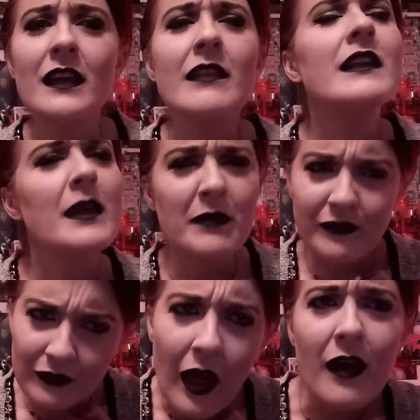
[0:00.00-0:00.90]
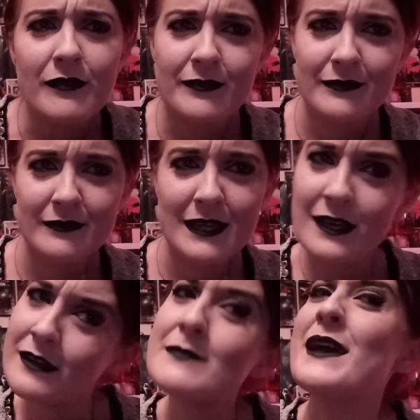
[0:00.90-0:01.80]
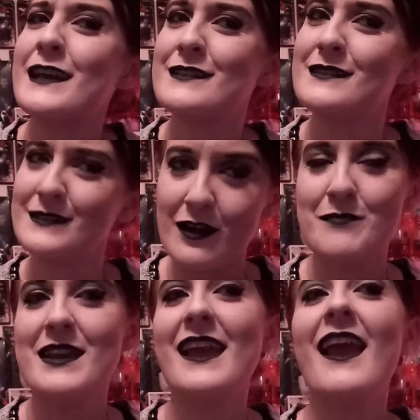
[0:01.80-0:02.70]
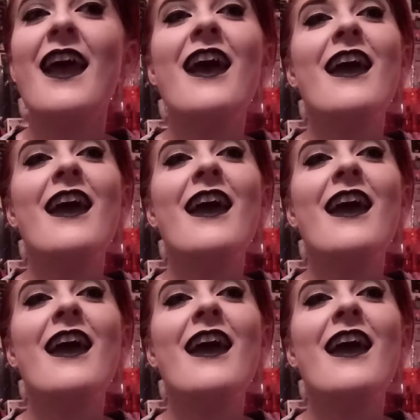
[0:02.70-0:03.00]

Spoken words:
In the name of love, he comes back as a zombie,